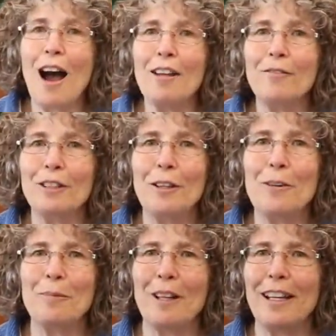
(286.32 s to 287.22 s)

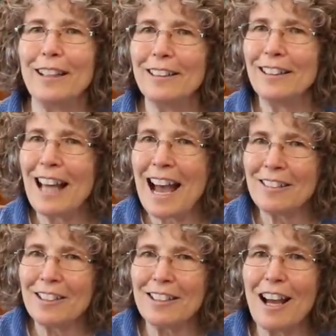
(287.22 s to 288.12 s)
envelope like
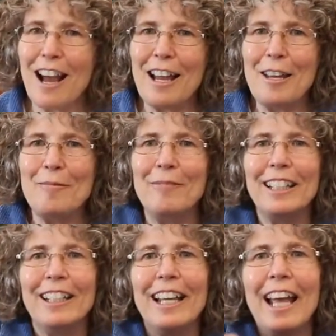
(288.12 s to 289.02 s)
last time.
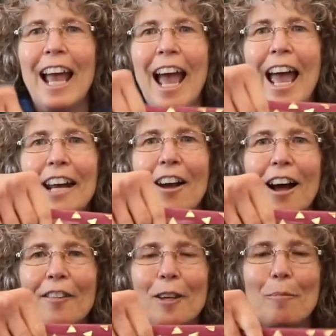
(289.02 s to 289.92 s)
And
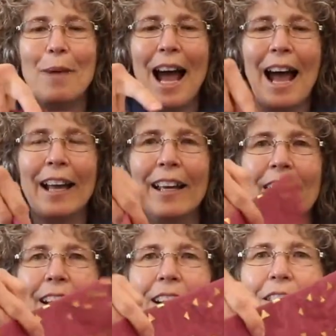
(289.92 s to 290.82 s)
on the back,
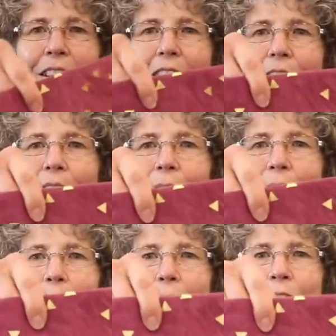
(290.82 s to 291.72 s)
there are
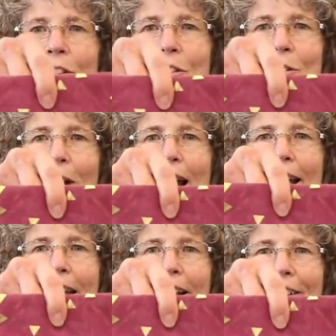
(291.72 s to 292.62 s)
golden
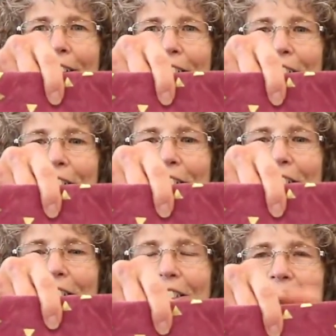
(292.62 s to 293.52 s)

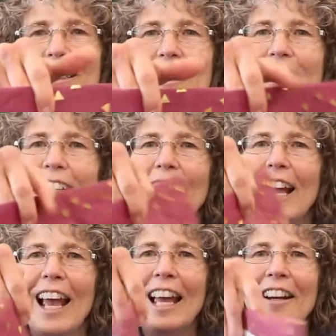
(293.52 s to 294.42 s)
triangles.
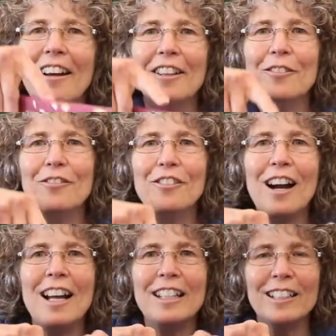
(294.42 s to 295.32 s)
And on the
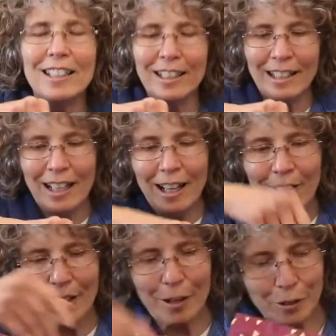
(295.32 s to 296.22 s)
front,
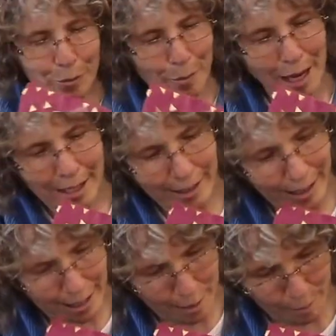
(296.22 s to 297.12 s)
there's my
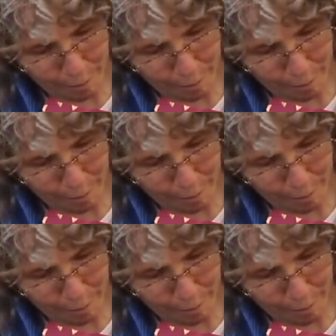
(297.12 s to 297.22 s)
name